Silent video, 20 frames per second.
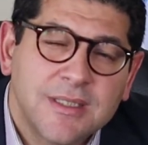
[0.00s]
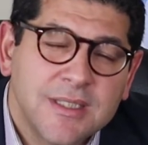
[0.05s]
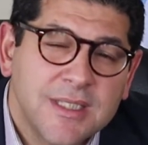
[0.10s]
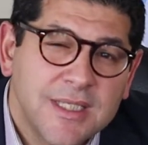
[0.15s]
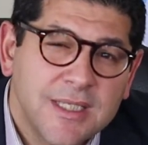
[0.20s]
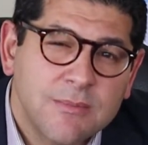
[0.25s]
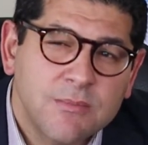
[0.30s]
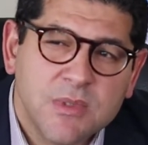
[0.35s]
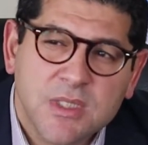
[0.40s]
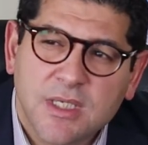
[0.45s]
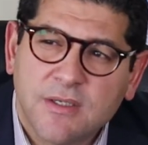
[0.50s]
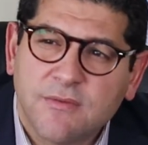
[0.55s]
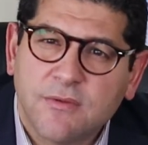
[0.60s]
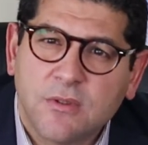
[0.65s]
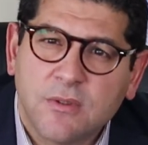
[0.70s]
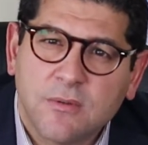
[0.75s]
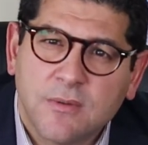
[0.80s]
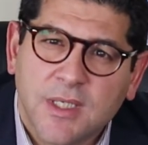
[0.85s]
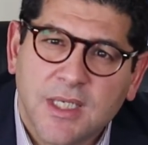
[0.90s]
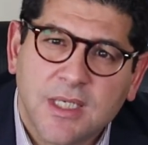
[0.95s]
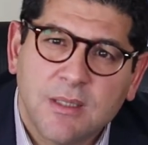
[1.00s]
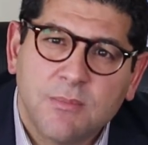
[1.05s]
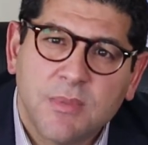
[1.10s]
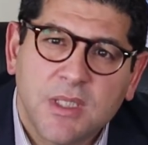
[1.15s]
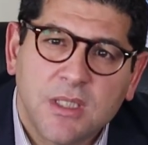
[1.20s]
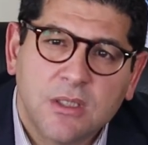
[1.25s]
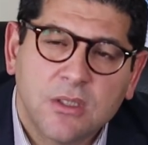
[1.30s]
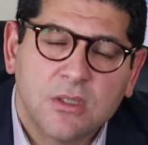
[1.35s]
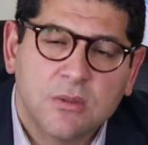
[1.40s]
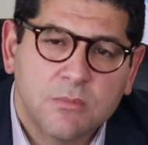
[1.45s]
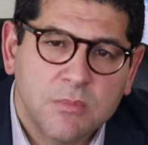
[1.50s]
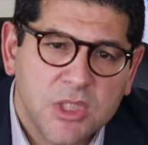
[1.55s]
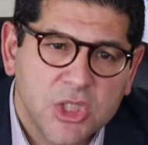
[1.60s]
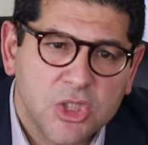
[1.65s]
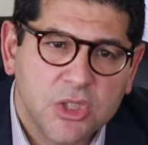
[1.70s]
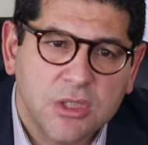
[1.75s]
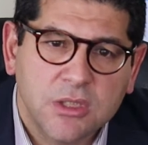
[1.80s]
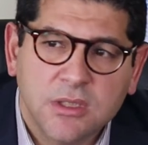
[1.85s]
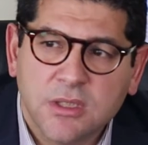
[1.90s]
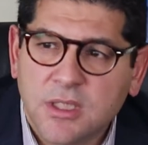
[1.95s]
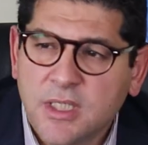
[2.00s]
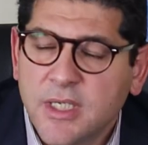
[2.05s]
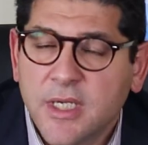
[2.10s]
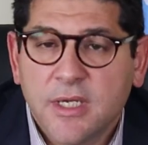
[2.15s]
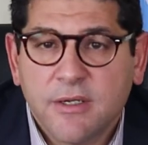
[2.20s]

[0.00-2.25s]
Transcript: teams have already been commissioned